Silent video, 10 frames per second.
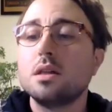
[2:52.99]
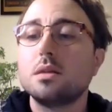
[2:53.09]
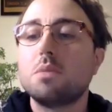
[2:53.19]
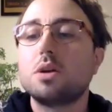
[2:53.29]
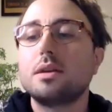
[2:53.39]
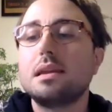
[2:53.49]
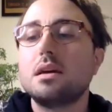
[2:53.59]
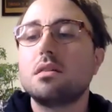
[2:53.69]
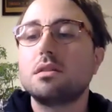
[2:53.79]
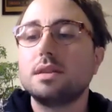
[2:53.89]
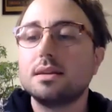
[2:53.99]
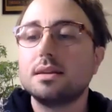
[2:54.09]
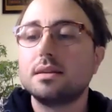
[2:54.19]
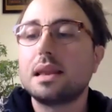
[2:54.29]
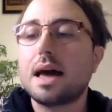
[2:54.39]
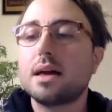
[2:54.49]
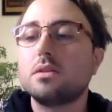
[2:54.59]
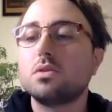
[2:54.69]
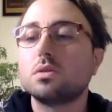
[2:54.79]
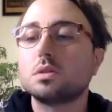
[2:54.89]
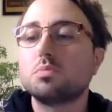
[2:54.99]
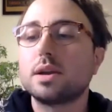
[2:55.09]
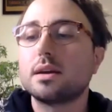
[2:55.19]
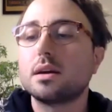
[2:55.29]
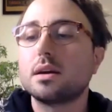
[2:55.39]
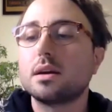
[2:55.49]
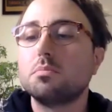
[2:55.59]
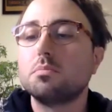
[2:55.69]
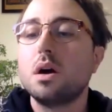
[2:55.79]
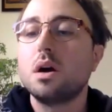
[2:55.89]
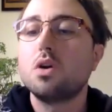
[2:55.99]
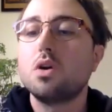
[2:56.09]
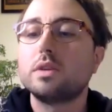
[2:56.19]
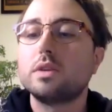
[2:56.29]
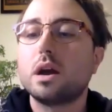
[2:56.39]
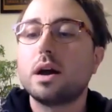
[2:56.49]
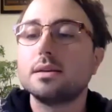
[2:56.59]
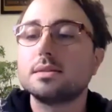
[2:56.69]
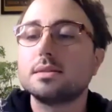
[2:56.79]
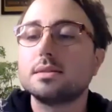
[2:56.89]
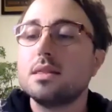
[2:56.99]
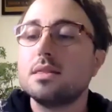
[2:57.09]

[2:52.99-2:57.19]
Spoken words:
The monolith didn't land or spring up overnight.